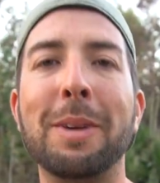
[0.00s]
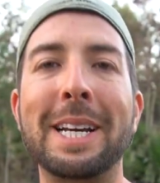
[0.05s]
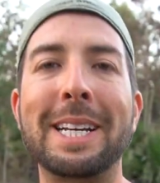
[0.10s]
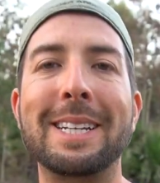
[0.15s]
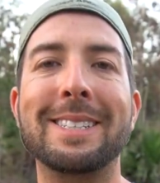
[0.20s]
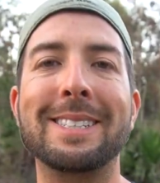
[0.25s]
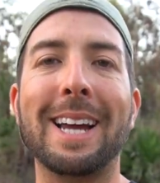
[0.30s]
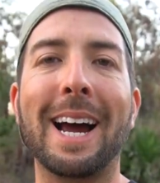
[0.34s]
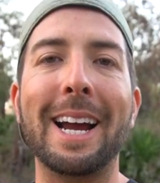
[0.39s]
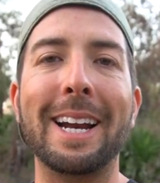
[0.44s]
an
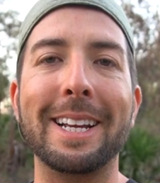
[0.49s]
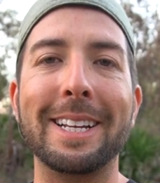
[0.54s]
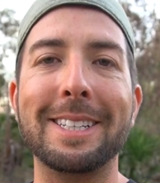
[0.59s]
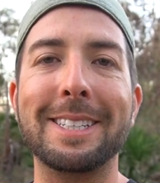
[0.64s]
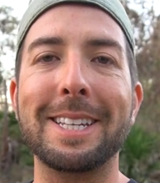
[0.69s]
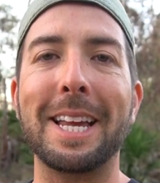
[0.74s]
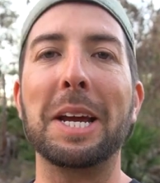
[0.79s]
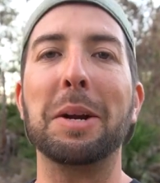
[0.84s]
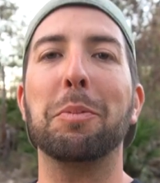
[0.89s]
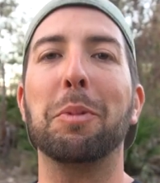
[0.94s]
exciting
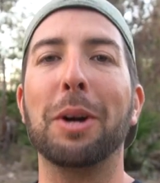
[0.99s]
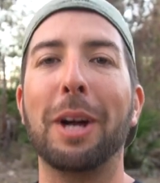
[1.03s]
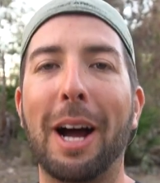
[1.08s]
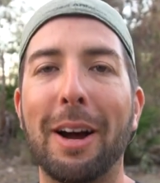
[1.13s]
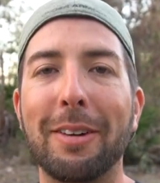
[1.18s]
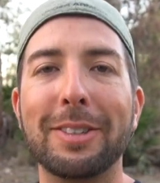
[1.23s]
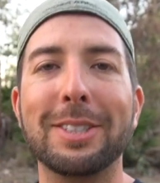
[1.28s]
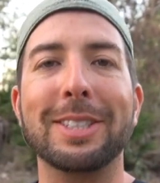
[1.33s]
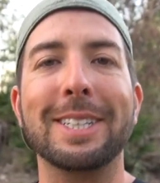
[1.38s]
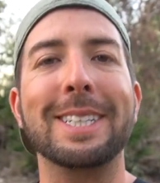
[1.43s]
standpoint,
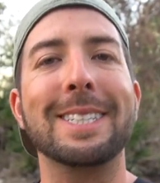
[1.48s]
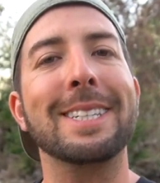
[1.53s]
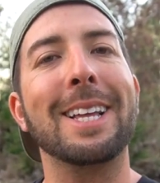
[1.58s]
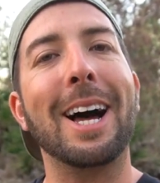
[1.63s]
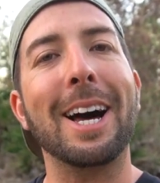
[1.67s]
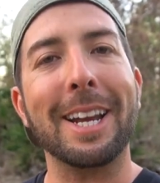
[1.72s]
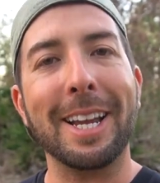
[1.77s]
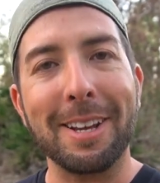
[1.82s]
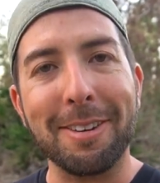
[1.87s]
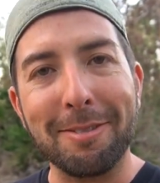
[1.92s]
obviously it's
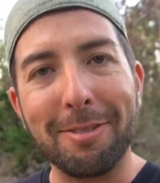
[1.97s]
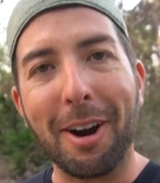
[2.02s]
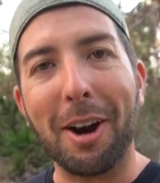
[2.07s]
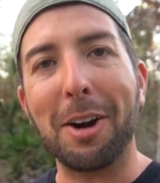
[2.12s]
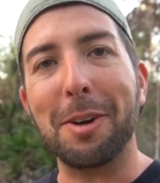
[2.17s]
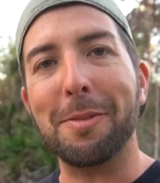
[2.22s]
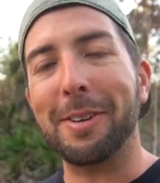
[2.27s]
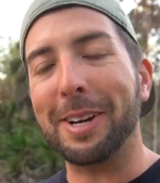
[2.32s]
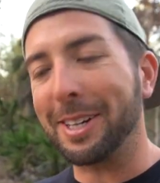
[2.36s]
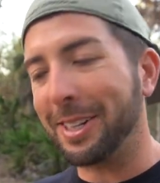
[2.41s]
not
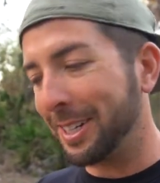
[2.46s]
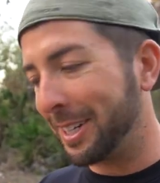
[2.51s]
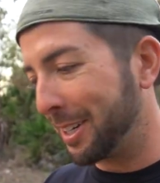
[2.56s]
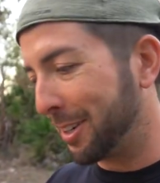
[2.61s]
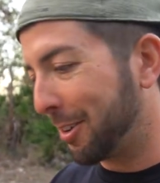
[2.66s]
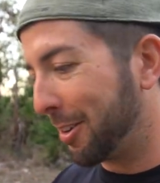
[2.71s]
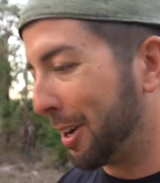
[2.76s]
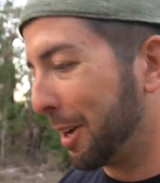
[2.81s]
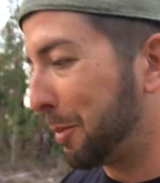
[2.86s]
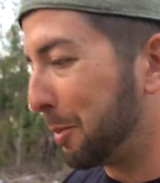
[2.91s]
environmentally
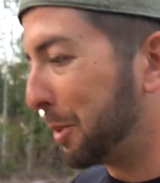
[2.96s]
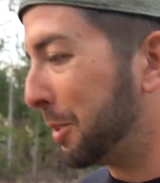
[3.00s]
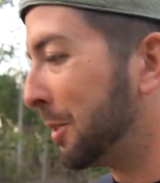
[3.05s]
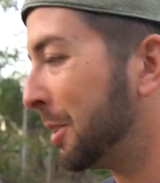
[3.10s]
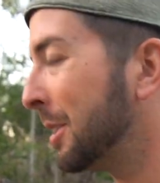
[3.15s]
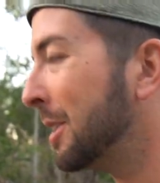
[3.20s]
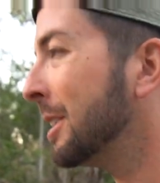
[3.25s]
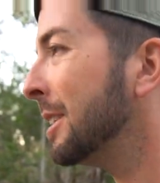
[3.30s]
incredible.